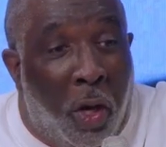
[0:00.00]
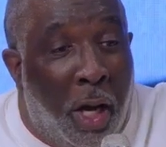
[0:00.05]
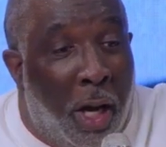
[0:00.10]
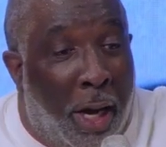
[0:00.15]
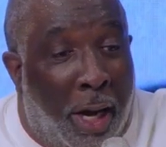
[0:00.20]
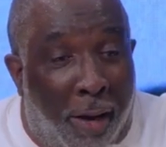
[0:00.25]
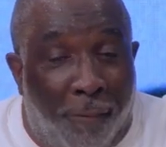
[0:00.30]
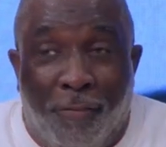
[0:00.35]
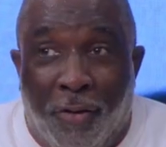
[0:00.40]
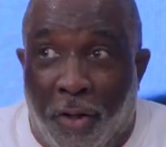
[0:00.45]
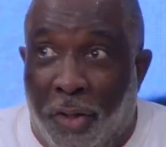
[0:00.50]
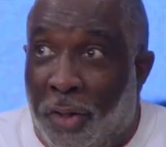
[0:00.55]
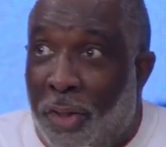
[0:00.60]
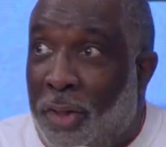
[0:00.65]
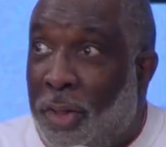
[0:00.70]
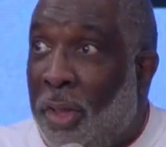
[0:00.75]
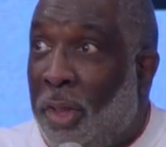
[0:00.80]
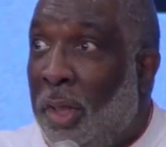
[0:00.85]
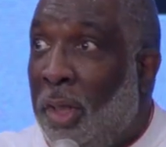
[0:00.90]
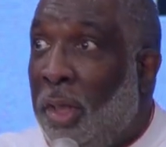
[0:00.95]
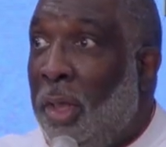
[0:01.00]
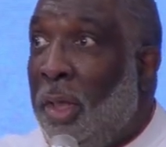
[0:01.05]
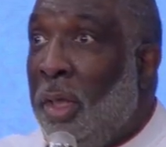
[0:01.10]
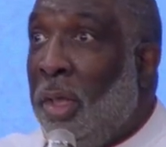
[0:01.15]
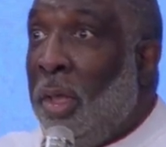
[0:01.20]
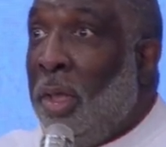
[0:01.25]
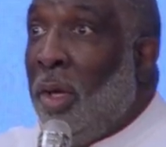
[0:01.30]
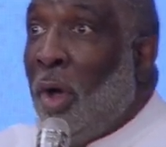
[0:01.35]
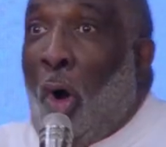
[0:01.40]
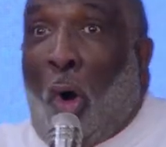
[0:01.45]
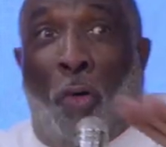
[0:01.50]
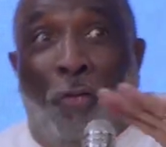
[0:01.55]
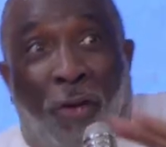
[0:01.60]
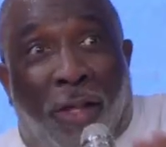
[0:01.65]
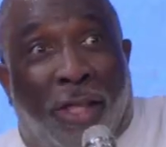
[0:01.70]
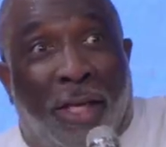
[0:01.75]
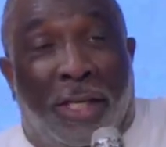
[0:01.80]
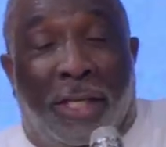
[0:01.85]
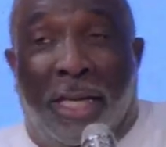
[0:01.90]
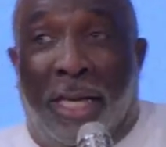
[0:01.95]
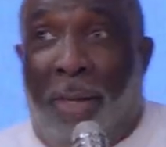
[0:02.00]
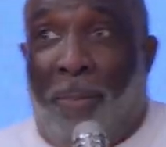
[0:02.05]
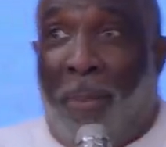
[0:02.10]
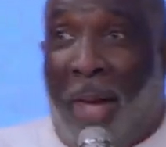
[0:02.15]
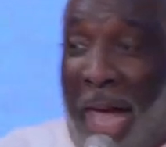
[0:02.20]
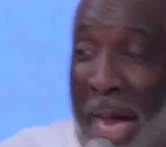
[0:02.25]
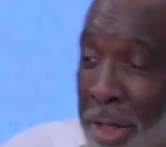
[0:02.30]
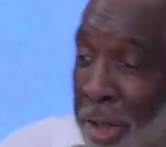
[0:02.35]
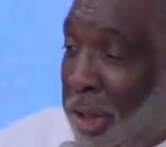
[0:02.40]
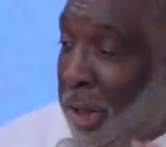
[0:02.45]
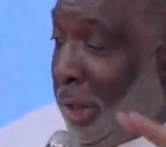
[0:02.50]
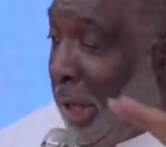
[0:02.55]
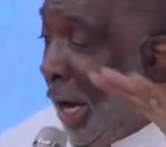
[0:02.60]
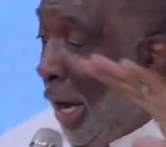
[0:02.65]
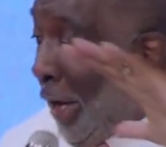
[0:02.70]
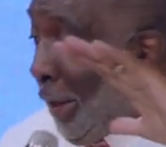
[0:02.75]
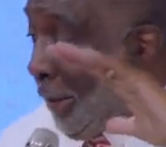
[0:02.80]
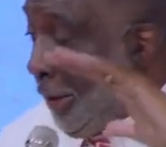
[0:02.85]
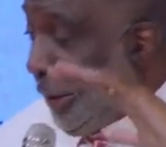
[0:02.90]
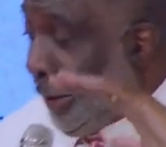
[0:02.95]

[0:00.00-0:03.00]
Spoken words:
hovers over the deep, and God